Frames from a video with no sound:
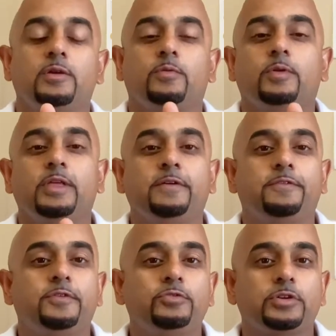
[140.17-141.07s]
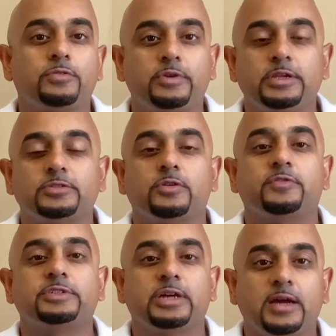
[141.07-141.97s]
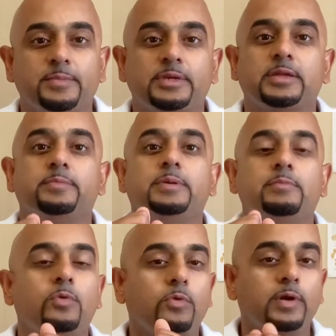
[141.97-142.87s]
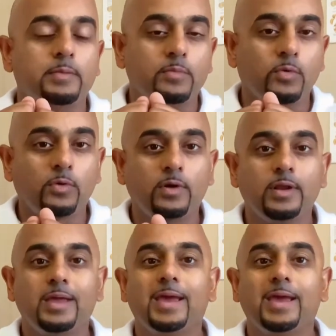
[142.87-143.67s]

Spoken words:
well, that few degrees over time can be more and more,